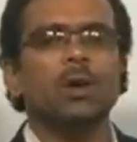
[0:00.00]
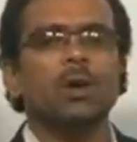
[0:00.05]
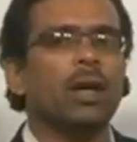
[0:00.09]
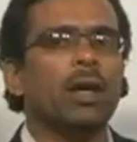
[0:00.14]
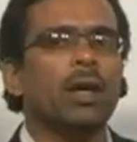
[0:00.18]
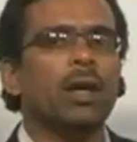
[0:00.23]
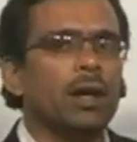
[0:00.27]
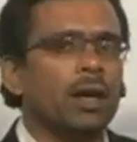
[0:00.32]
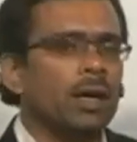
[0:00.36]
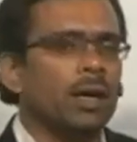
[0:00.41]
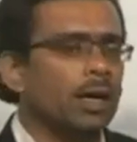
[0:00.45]

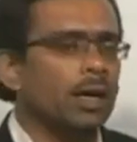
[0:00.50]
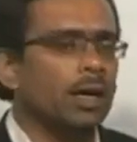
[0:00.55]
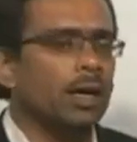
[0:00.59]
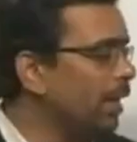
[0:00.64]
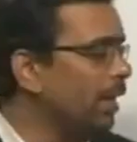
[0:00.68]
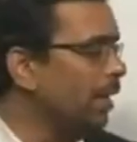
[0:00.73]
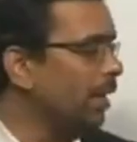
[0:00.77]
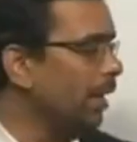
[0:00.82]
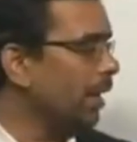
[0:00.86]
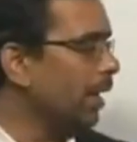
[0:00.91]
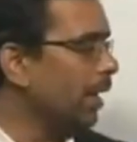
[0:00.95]
okay,
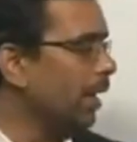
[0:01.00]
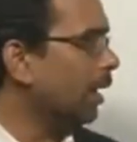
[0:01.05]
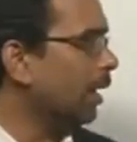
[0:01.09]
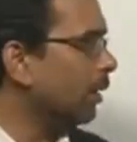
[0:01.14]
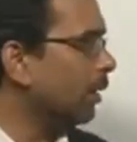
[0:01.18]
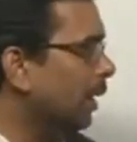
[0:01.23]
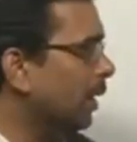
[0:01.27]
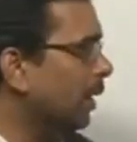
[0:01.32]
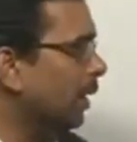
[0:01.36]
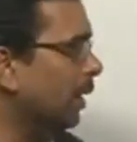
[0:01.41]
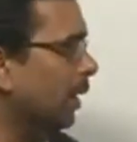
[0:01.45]
in that
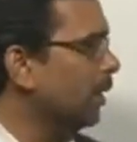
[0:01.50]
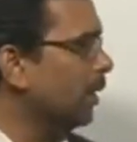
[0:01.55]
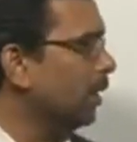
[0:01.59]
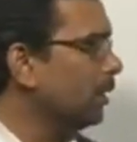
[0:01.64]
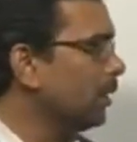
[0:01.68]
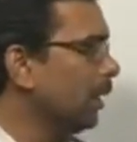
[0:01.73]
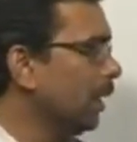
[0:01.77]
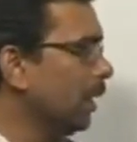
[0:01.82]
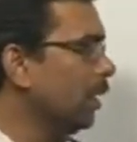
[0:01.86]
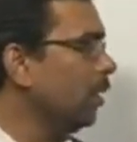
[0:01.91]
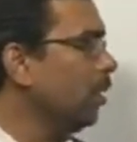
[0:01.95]
regard. That is
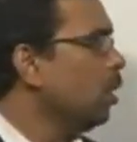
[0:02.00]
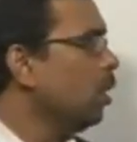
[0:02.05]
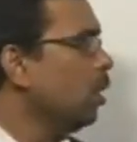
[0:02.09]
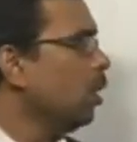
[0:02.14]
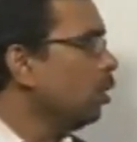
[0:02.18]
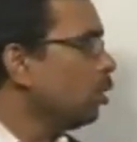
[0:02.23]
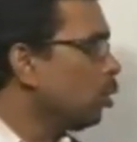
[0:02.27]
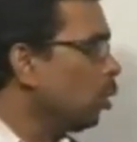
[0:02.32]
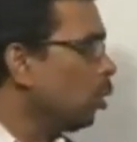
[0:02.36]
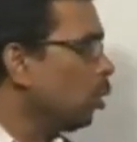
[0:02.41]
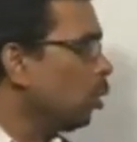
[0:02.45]
the reason.